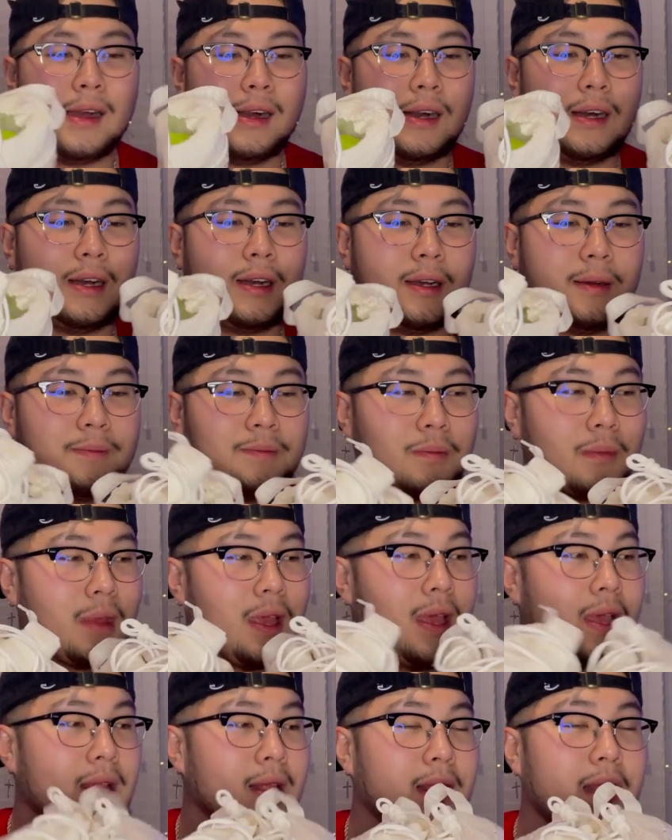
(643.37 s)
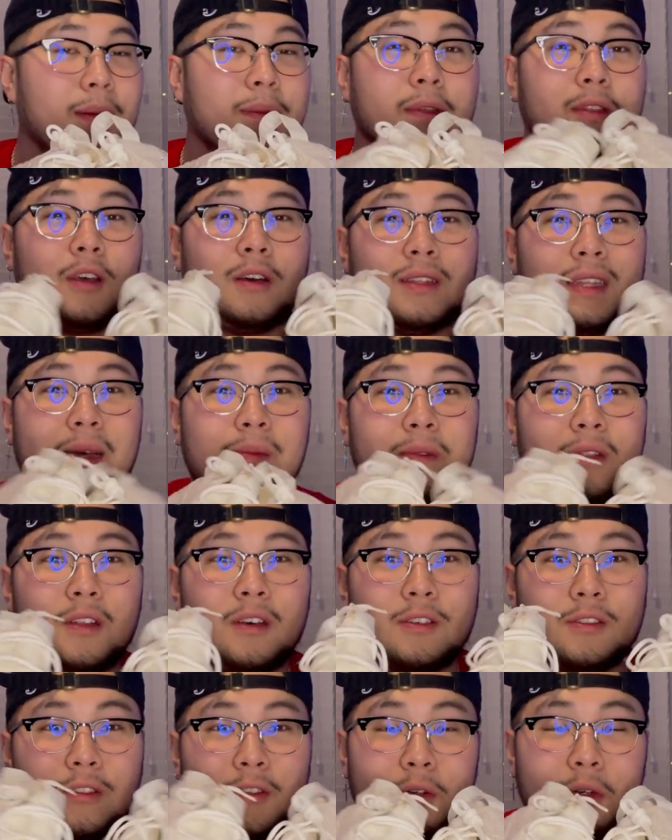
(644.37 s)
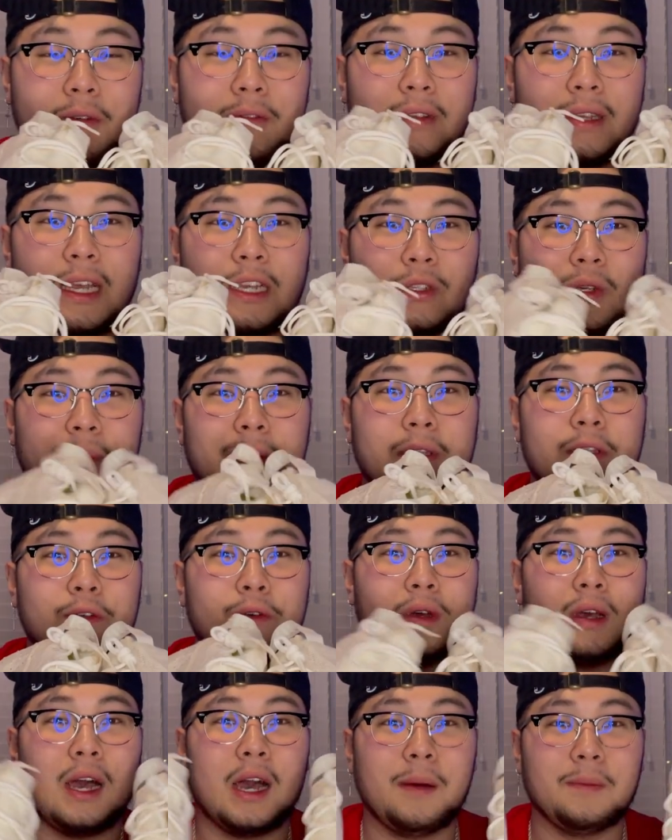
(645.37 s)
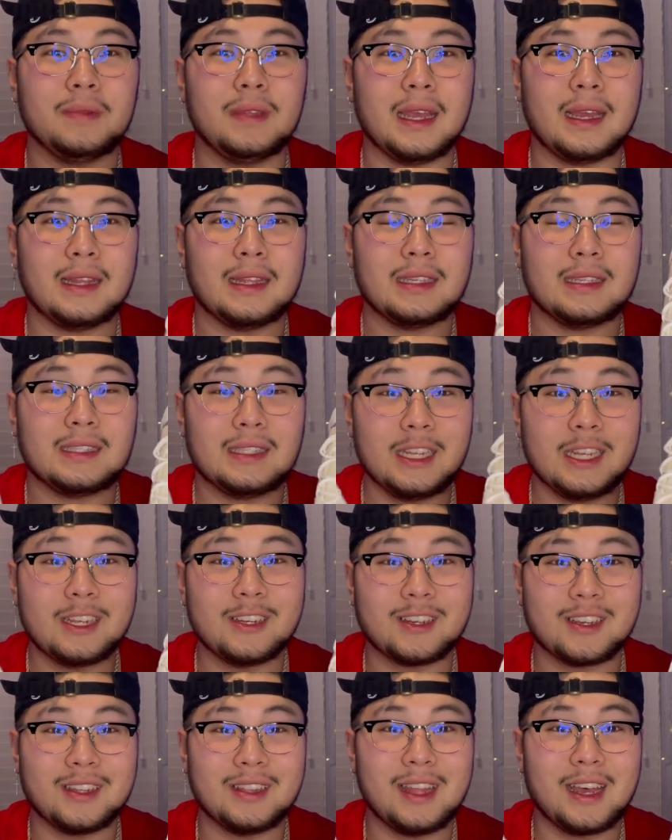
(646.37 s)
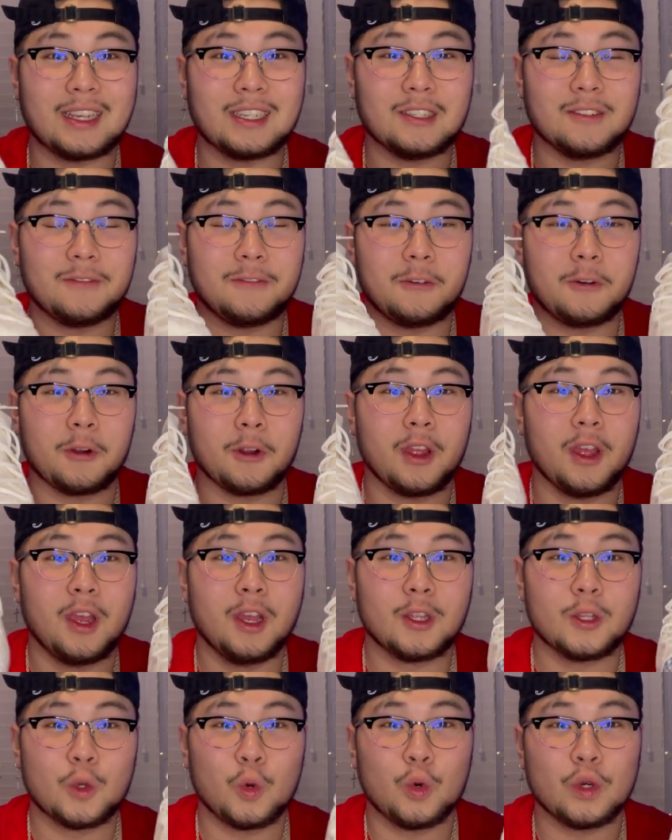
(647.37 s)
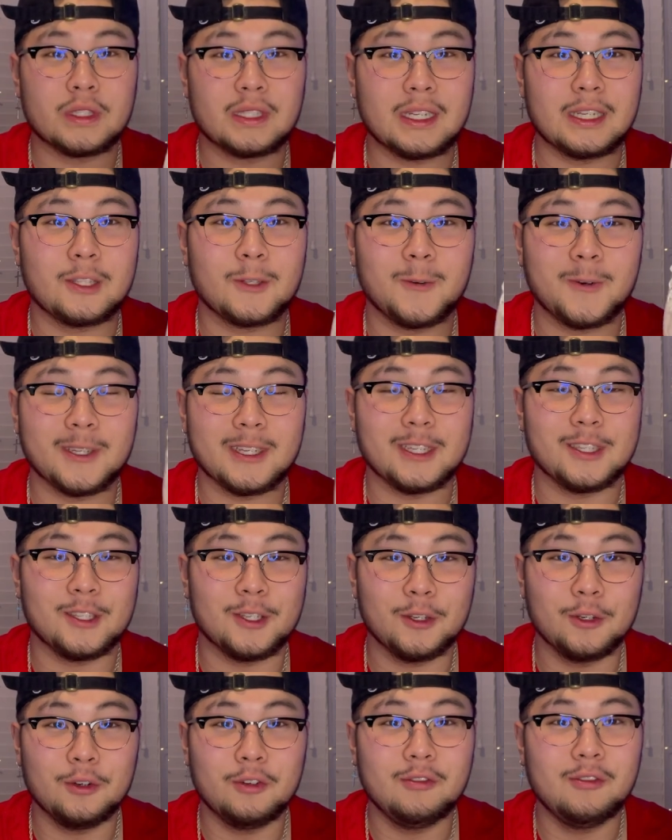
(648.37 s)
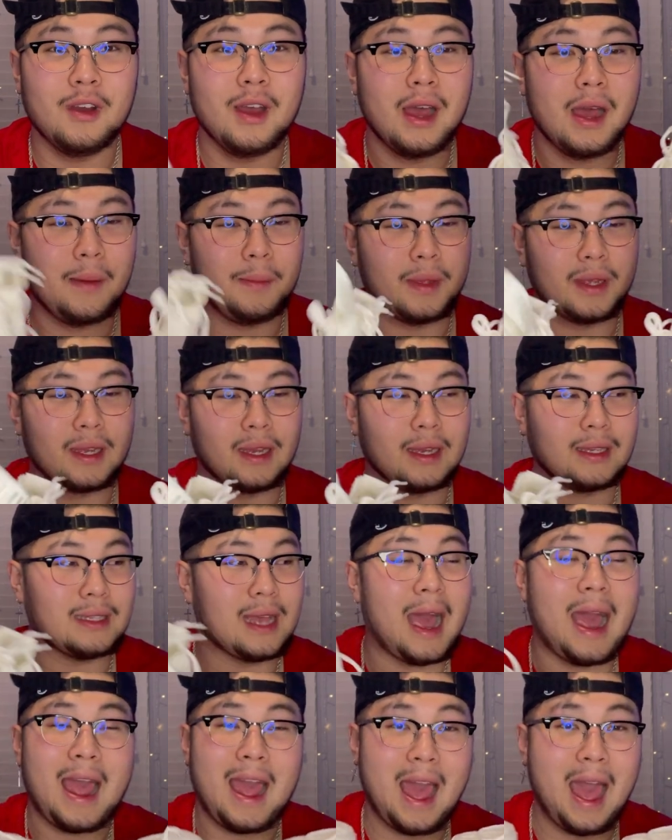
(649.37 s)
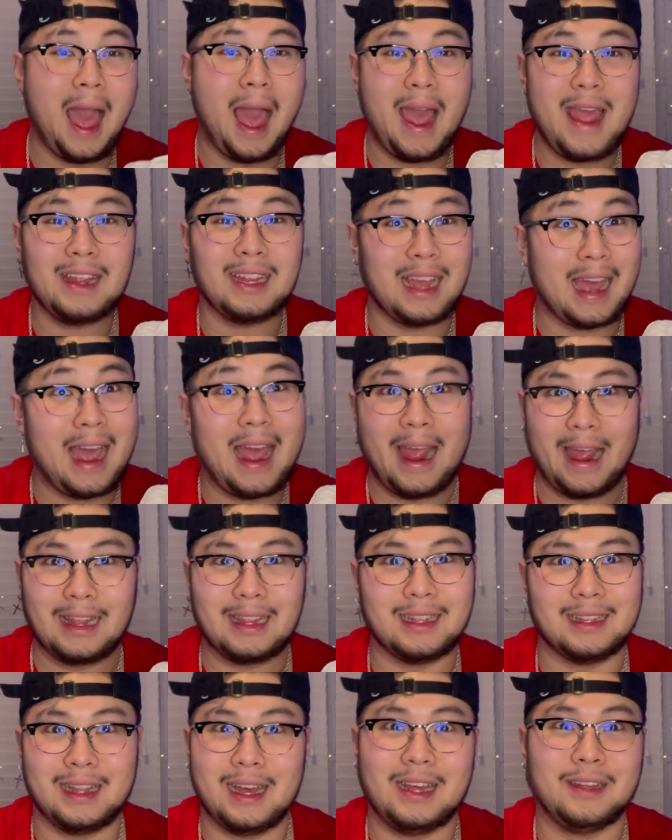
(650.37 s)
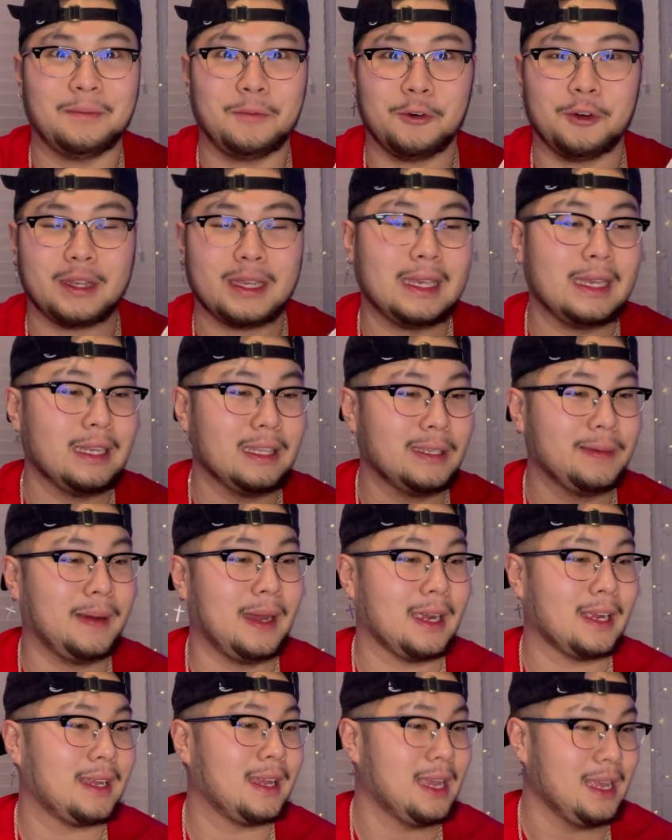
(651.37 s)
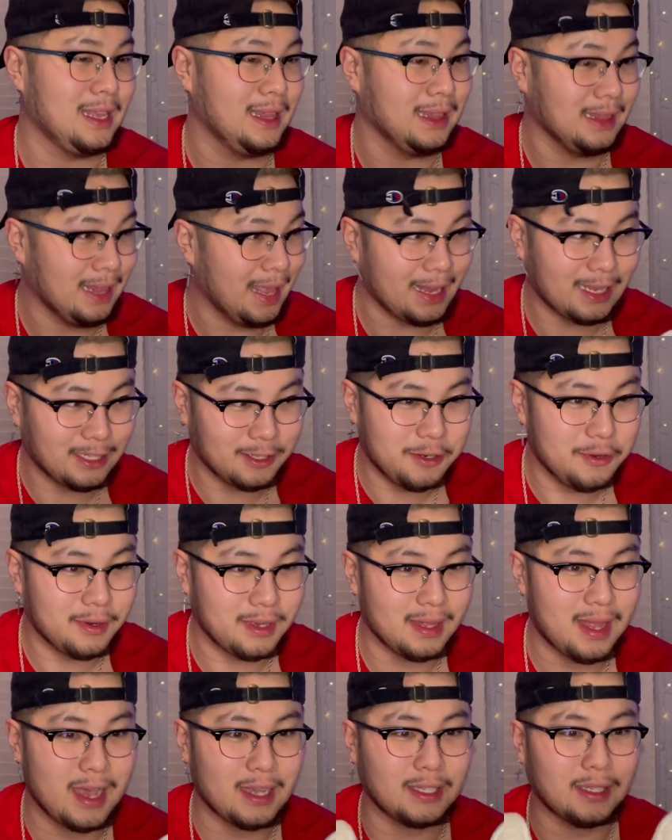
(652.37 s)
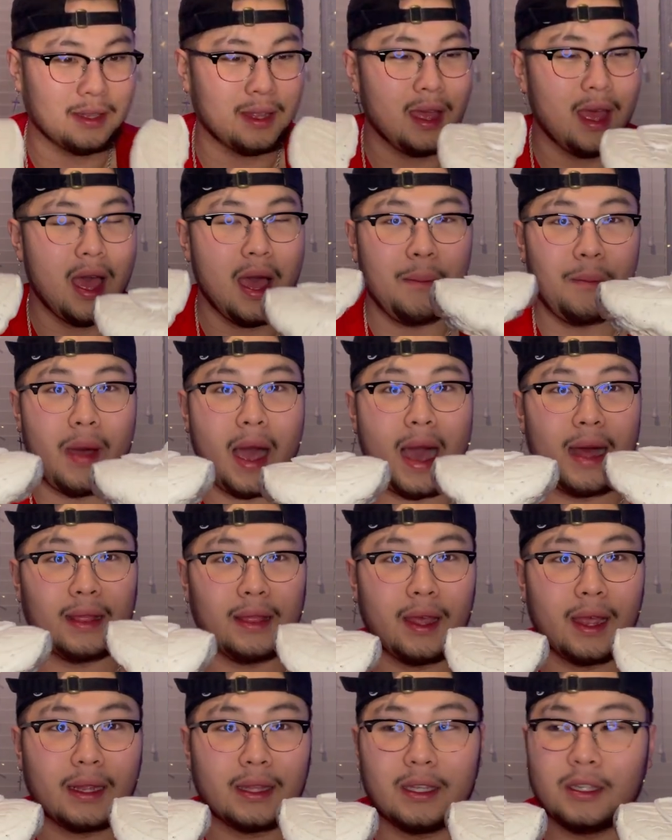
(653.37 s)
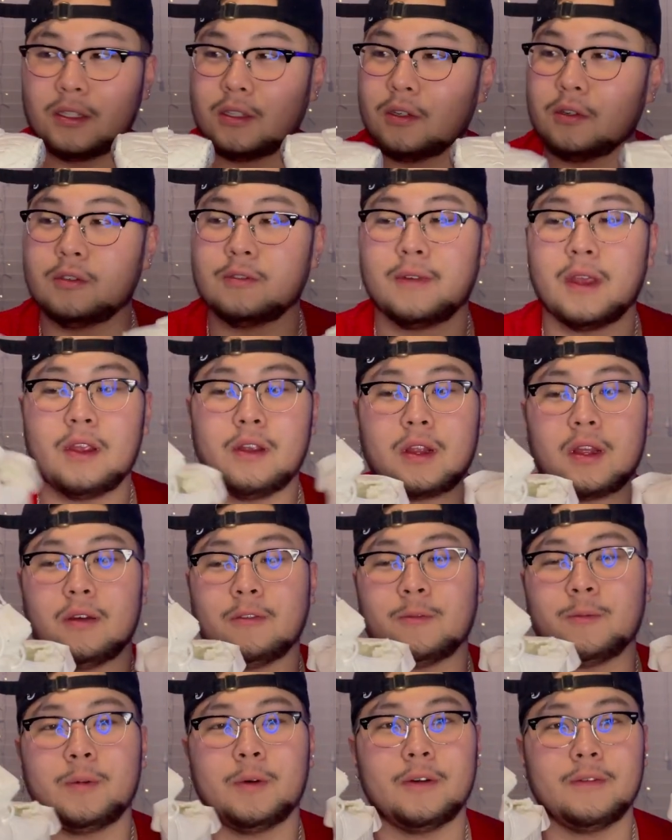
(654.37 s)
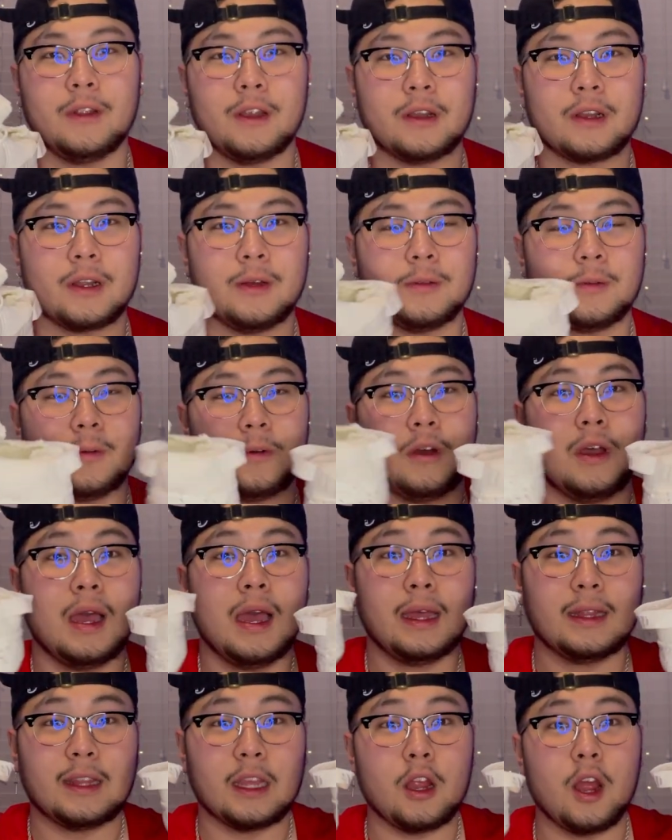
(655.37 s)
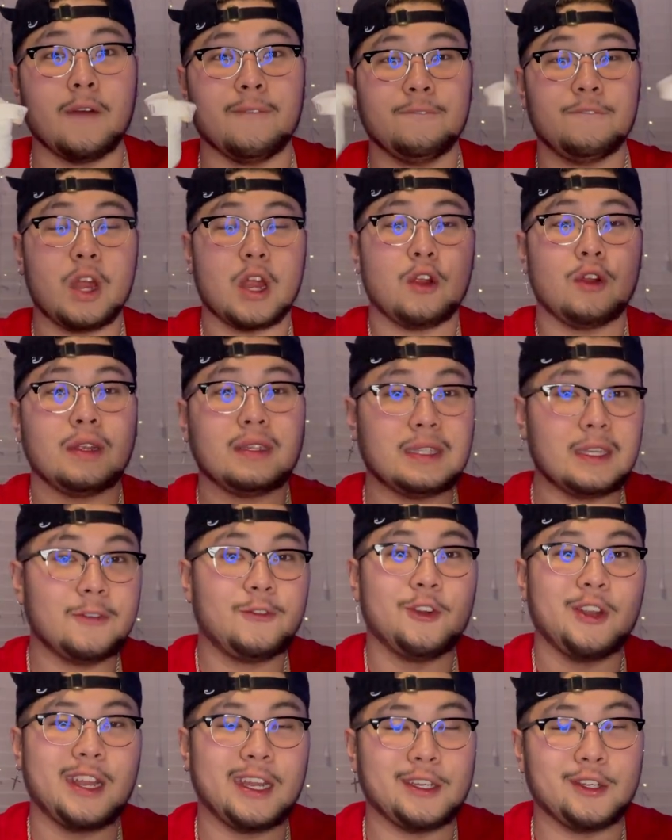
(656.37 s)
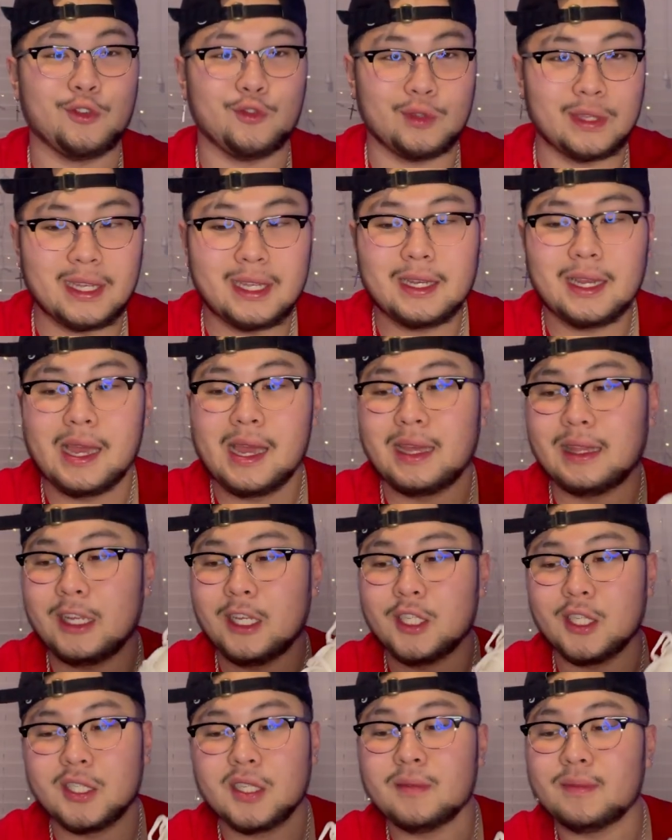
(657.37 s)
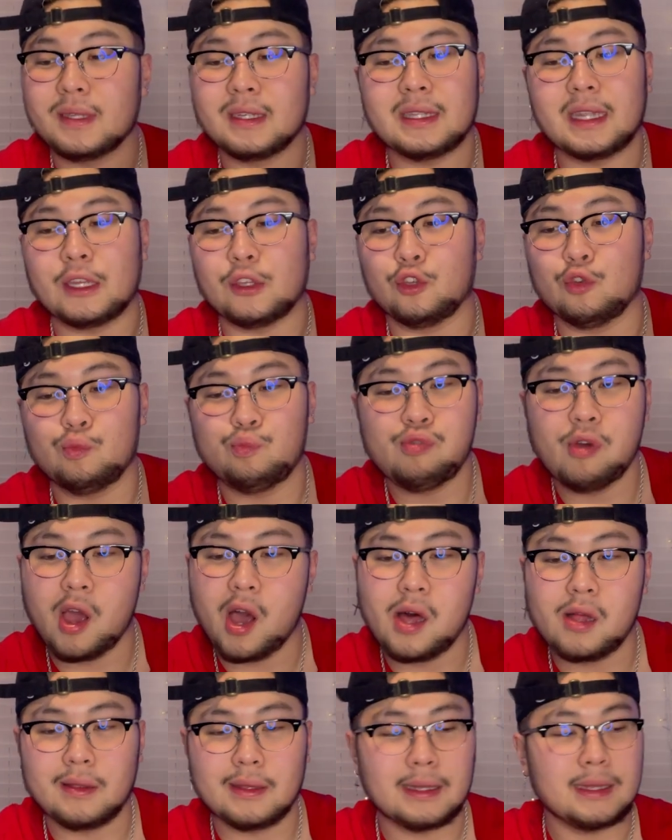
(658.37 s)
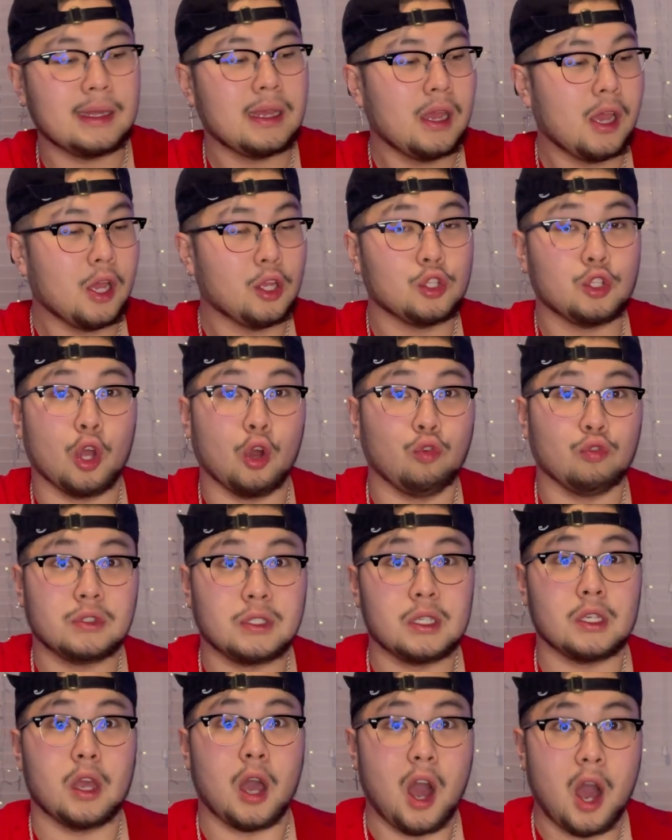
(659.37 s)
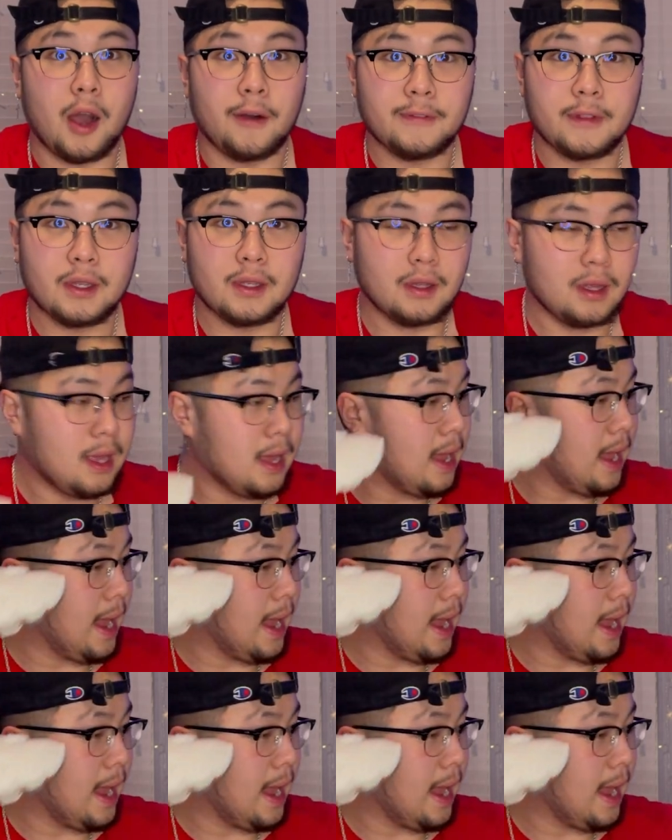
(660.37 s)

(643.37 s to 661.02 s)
Um, let me know down below too if you guys want me to do an updated sneaker collection for twenty twenty-two, because I I I added a lot more heat to my like shoe collection. But I like these shoes. Very comfortable, very comfortable. They are very different and unique. These are something that you probably don't see often,